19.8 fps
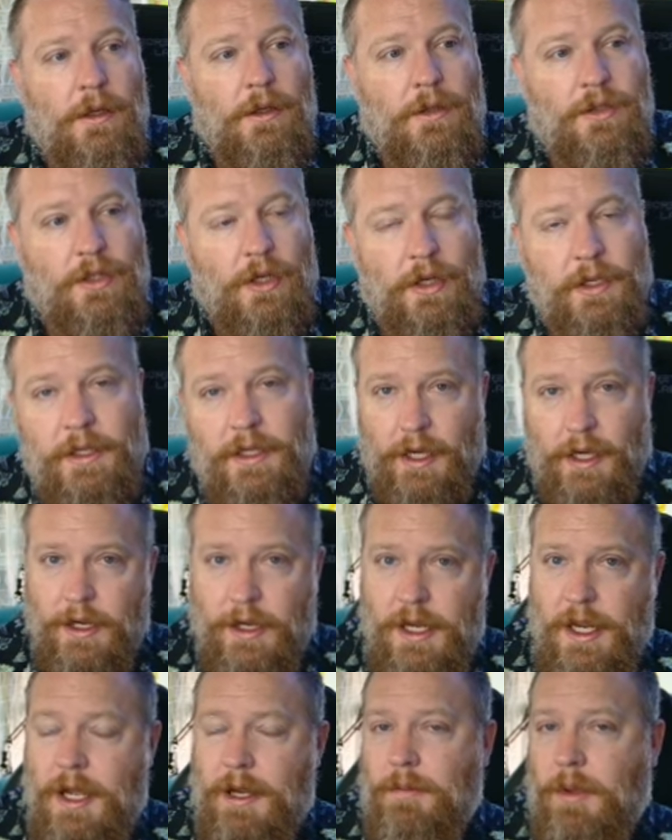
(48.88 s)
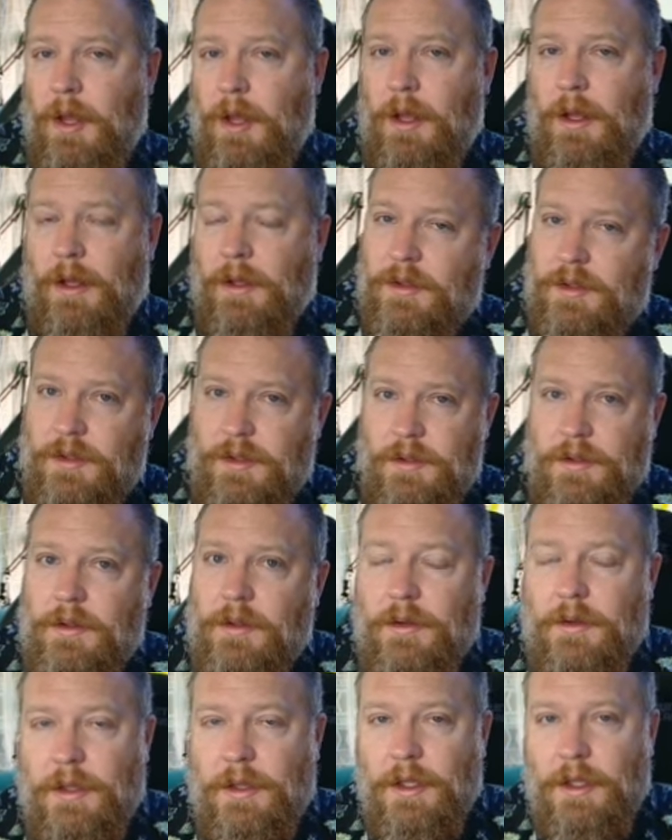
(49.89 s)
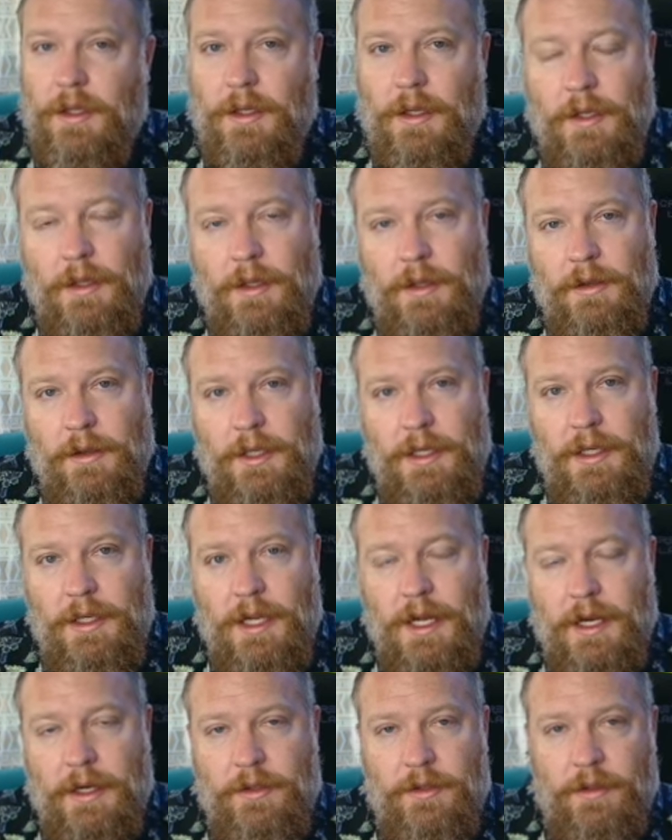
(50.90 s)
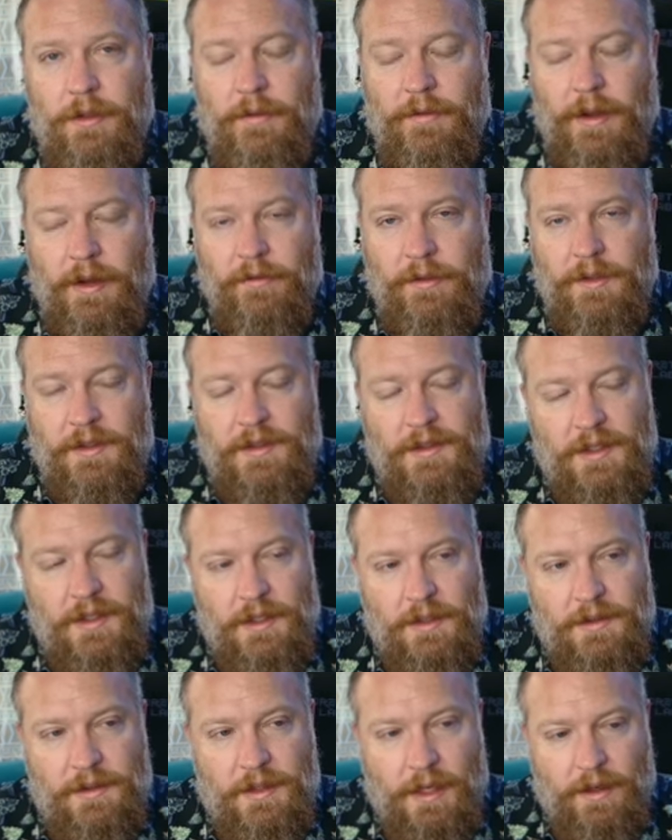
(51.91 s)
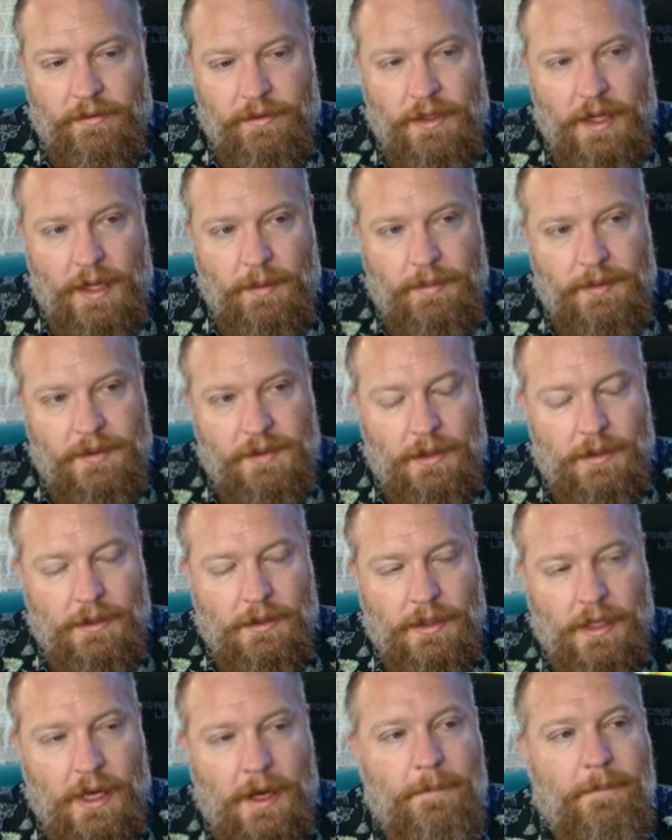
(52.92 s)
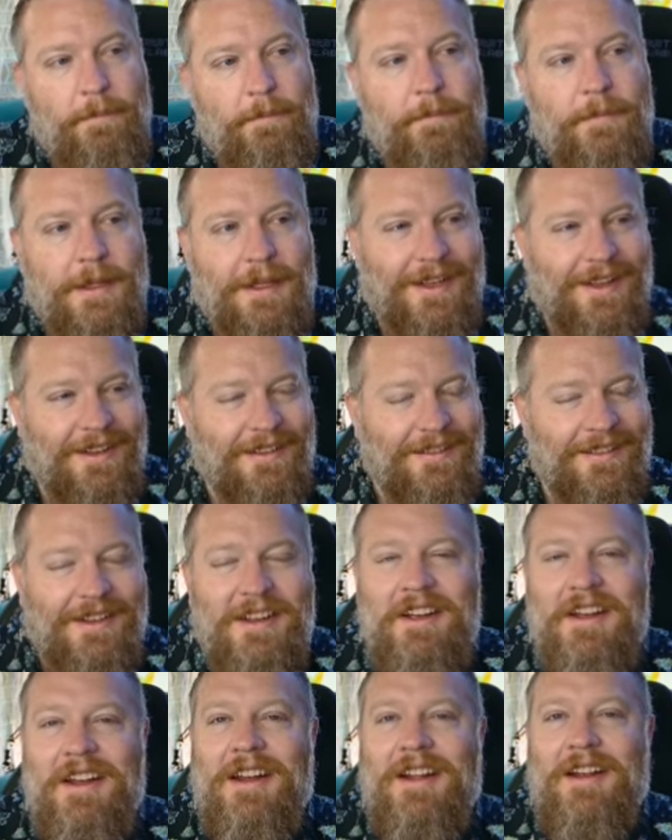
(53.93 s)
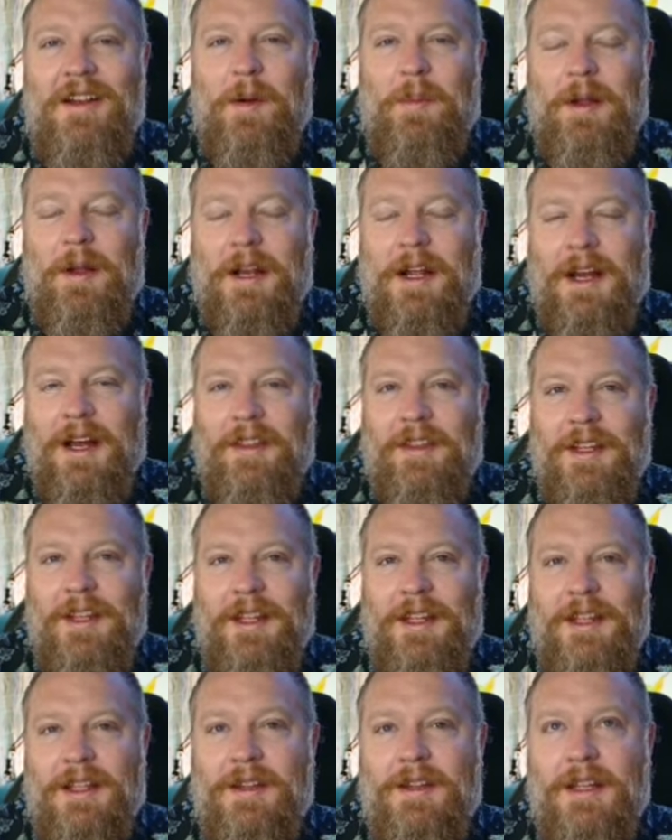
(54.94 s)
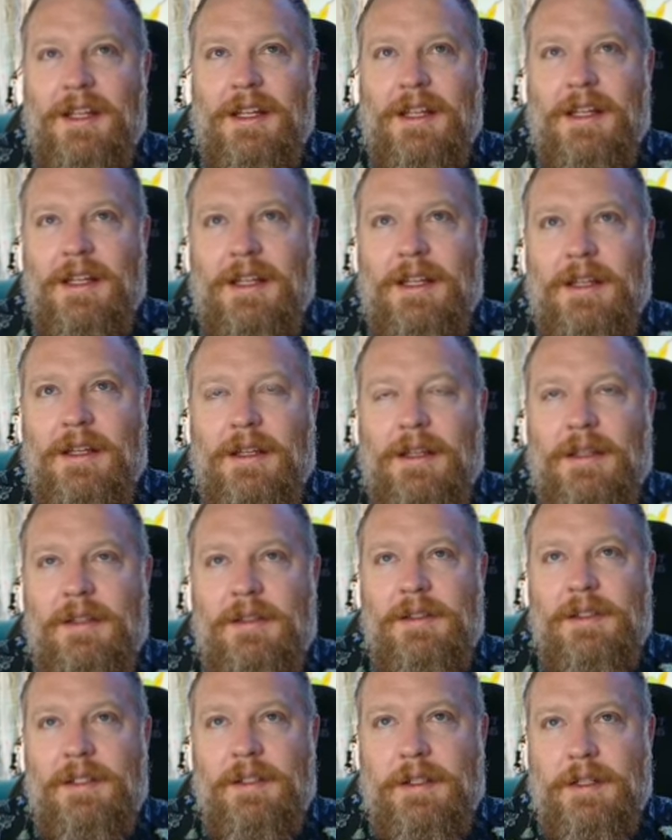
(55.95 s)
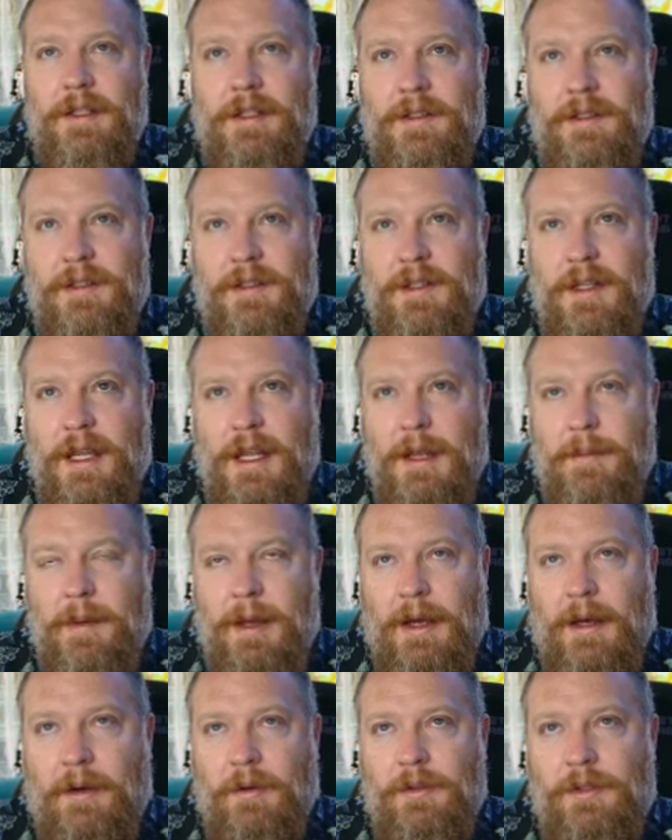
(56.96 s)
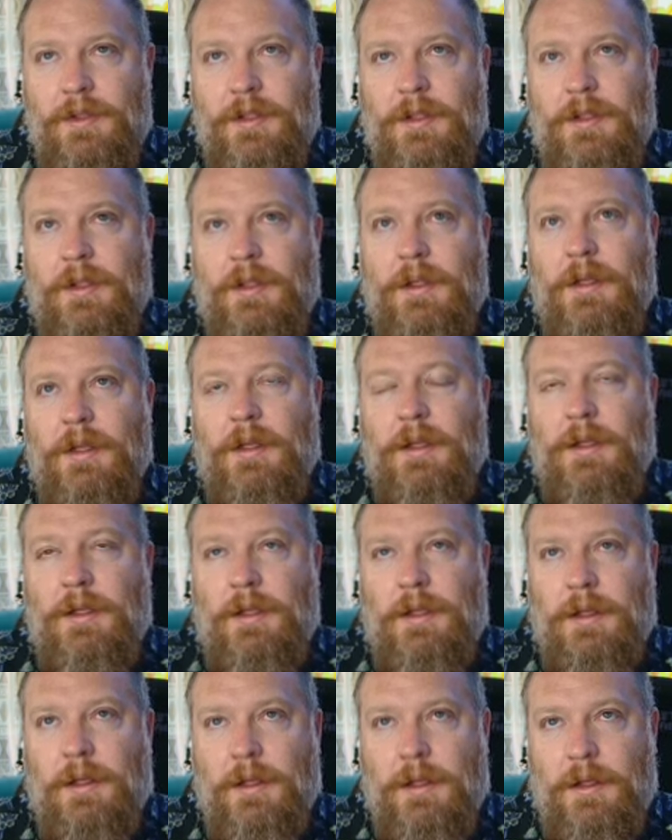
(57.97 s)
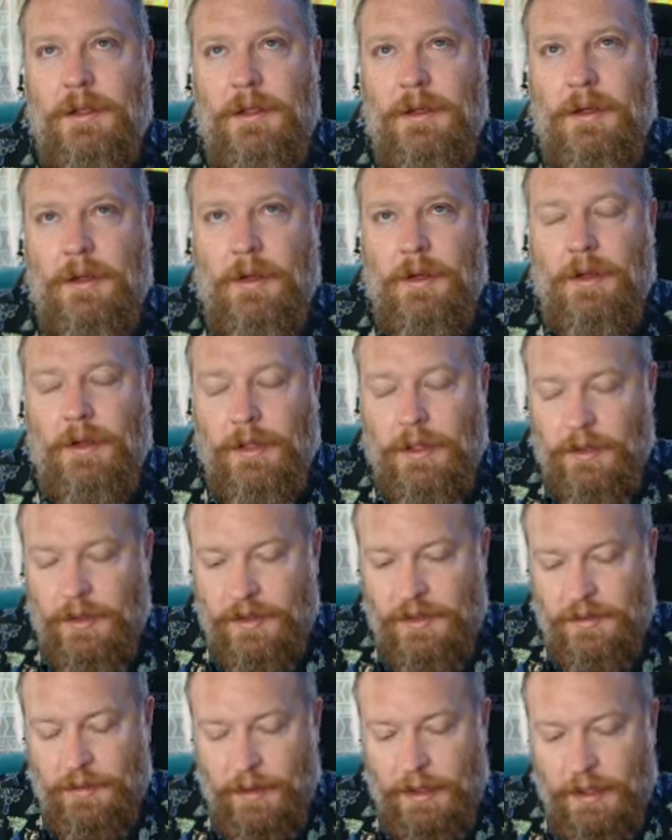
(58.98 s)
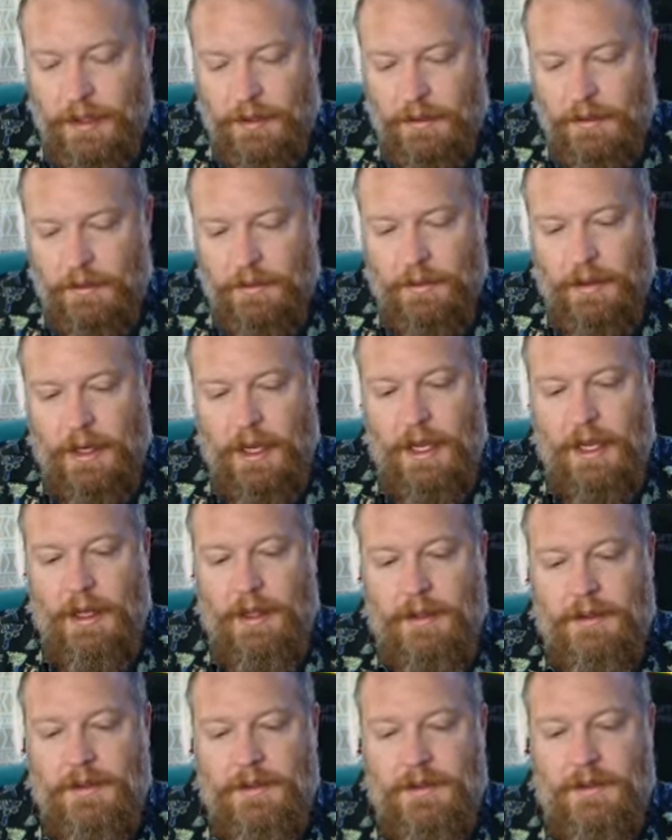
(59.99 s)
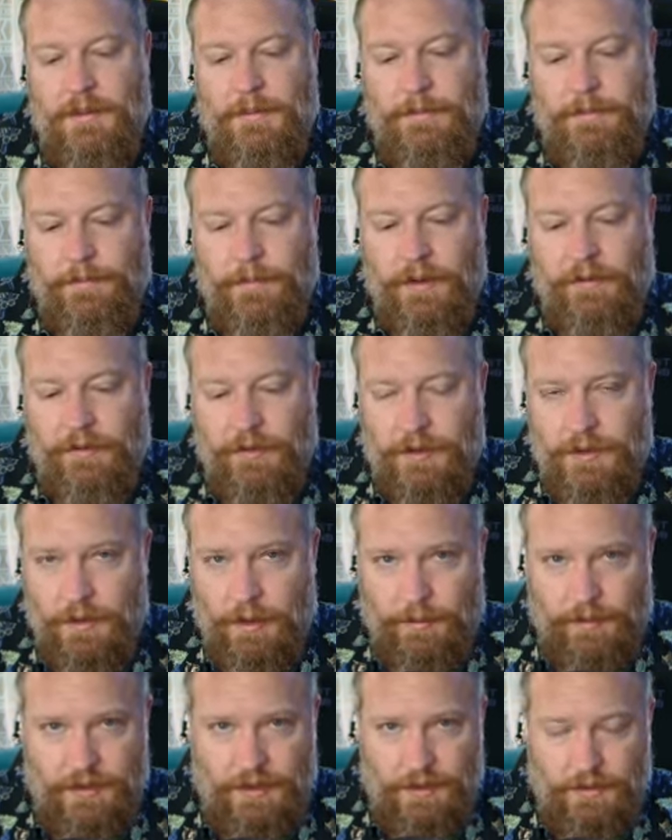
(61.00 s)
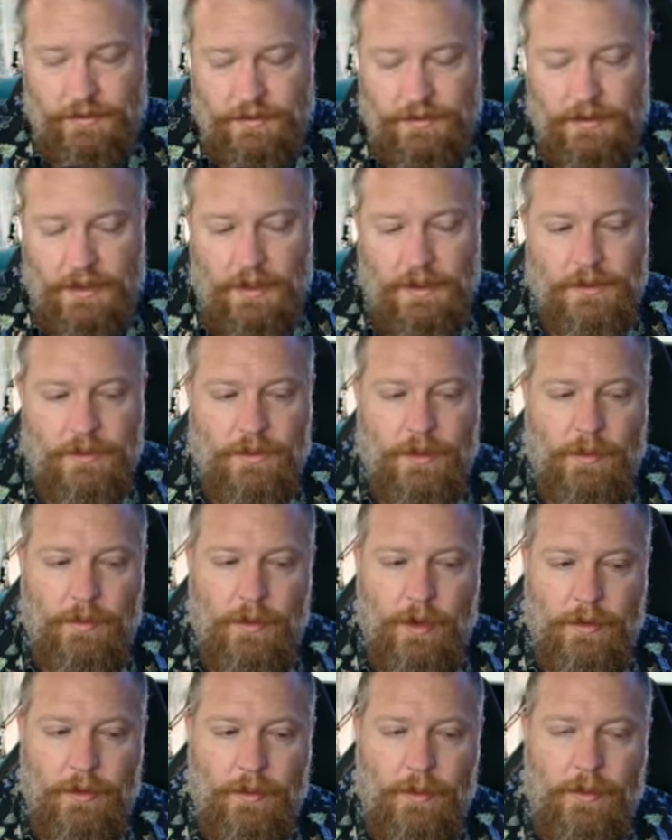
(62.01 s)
starring Carrie Ann Moss, the lead actor of every episode. the series came out earlier this week, and the first two episodes. So I wrote a